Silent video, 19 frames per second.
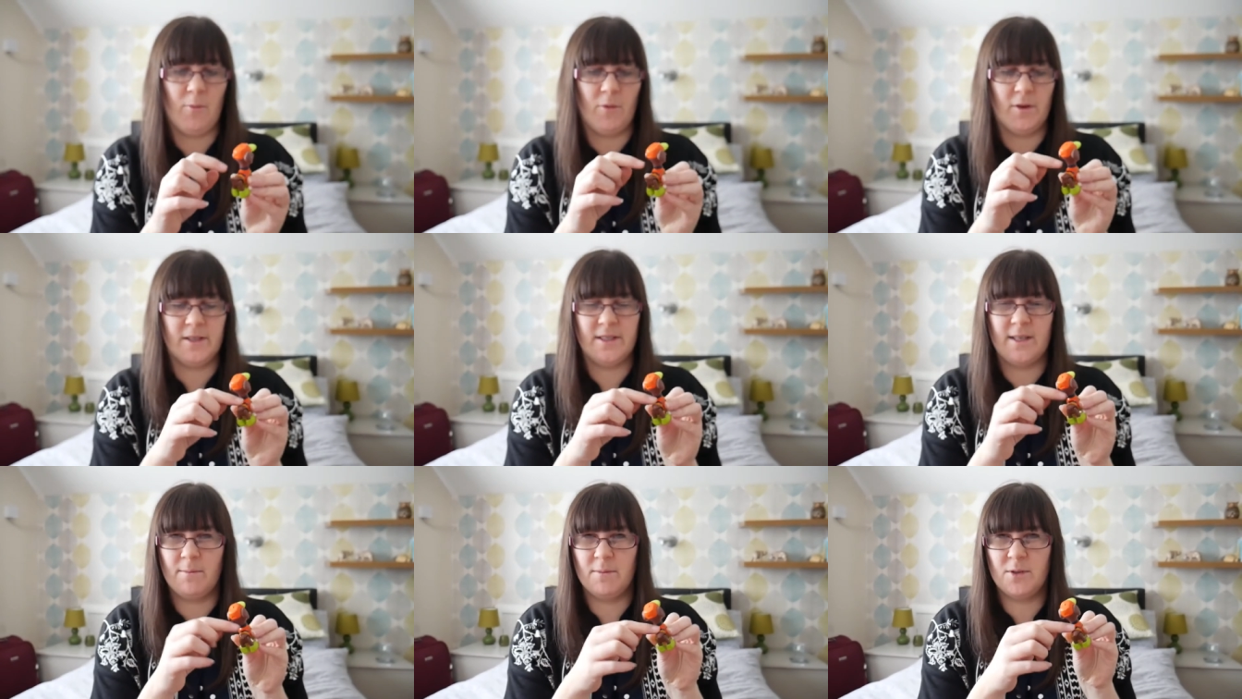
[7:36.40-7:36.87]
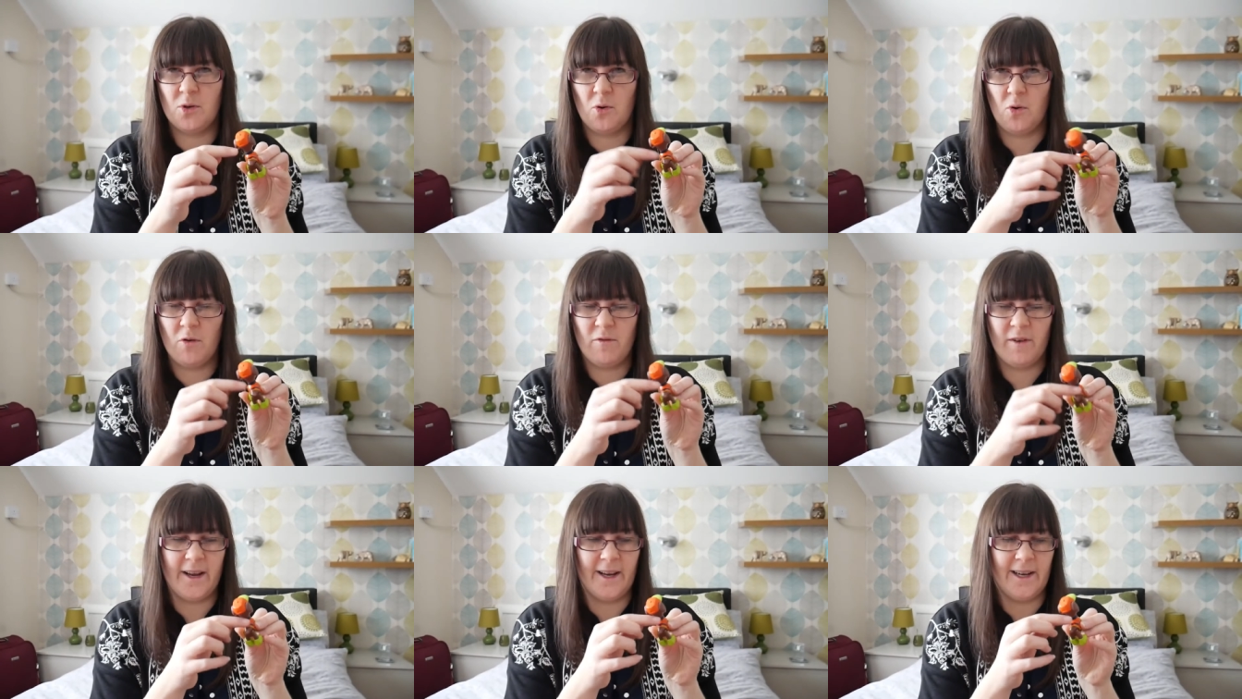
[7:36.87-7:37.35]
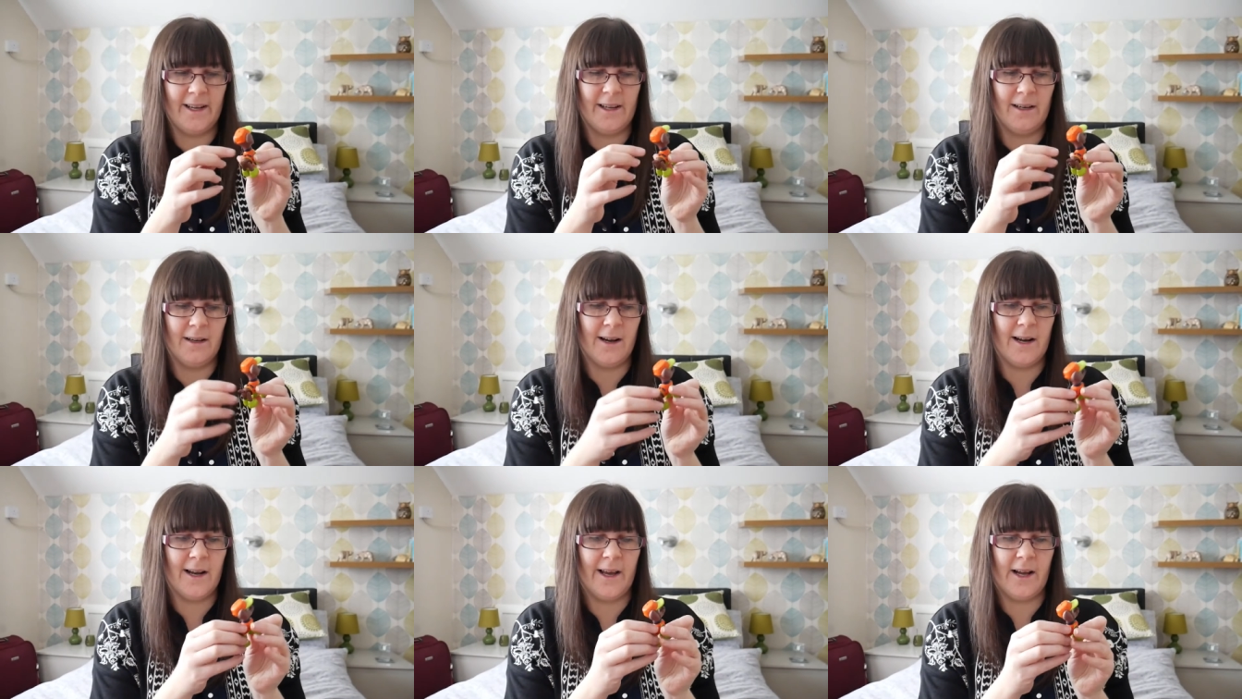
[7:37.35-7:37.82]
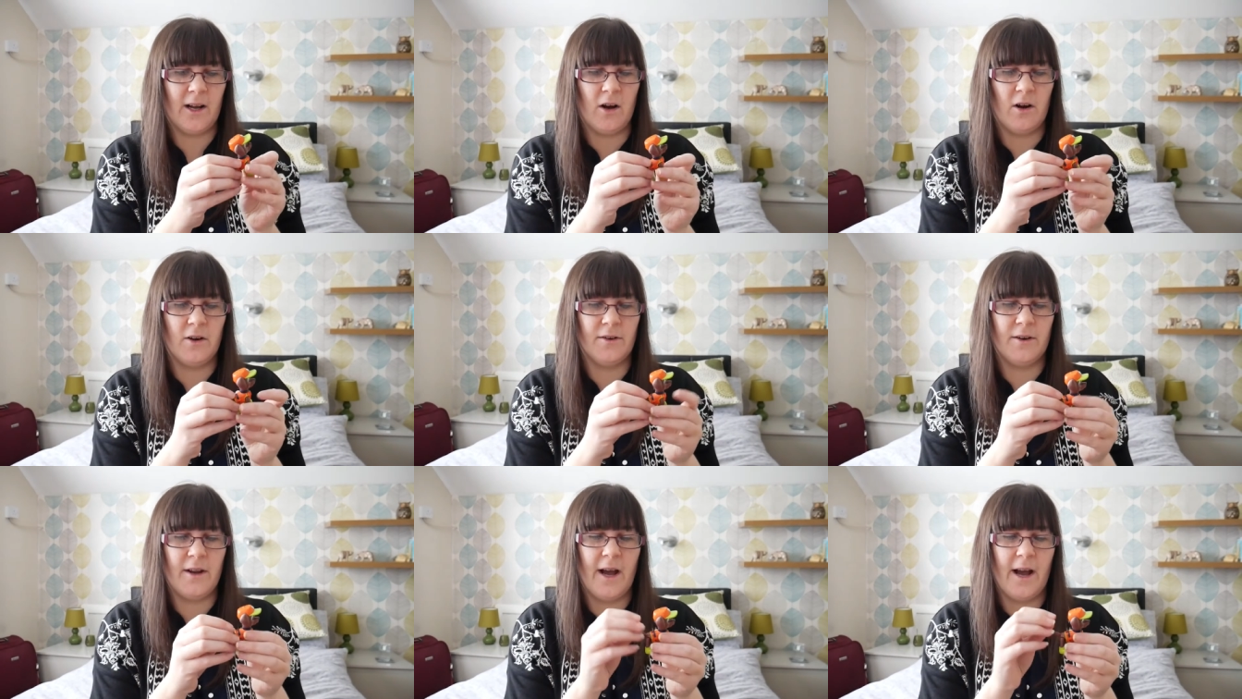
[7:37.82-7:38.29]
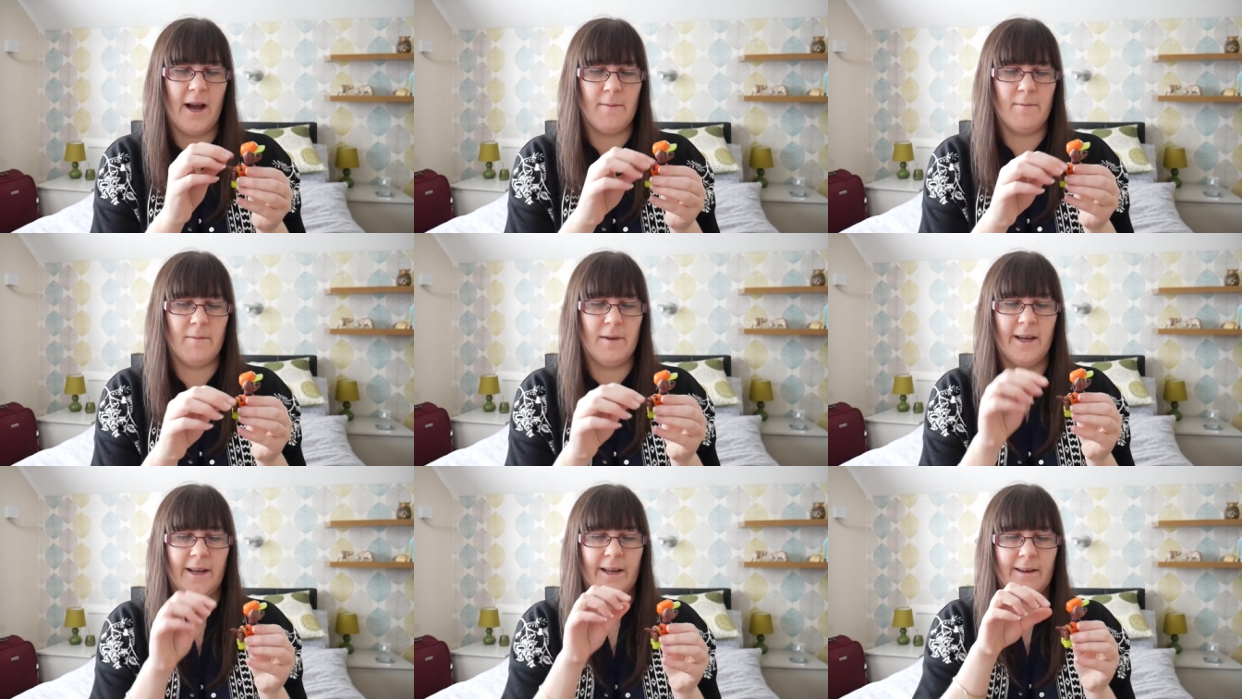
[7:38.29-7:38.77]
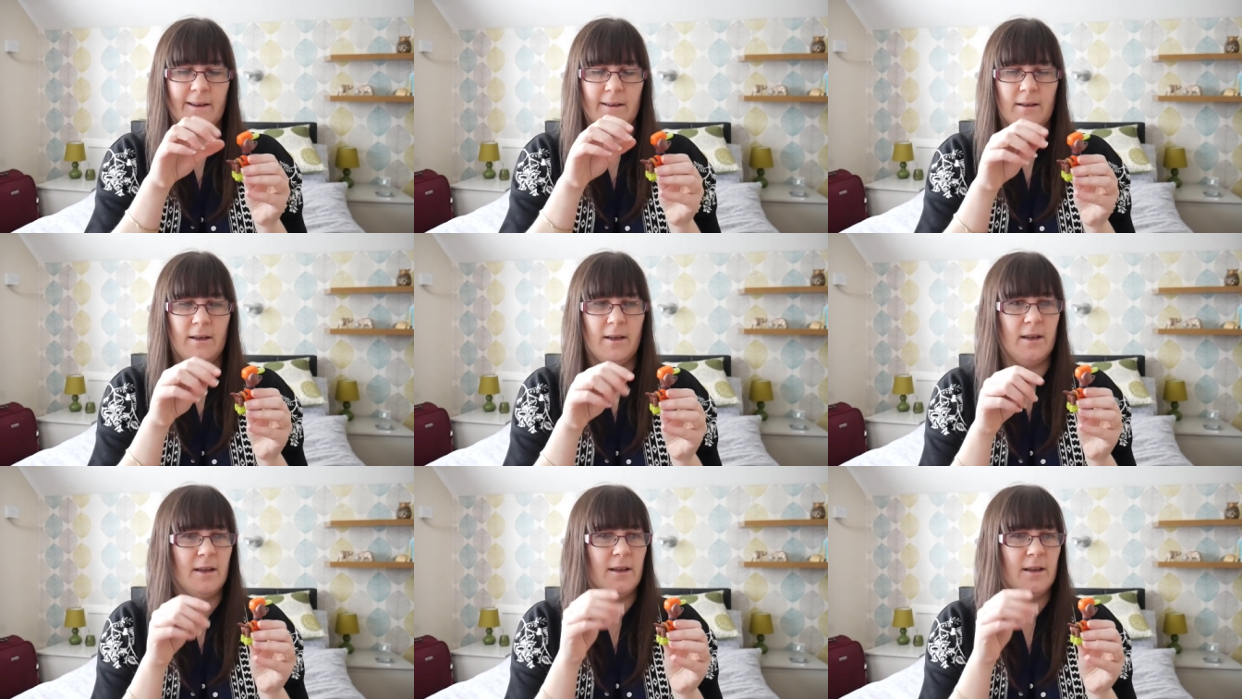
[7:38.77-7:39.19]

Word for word: with some sort of like little click on, um, like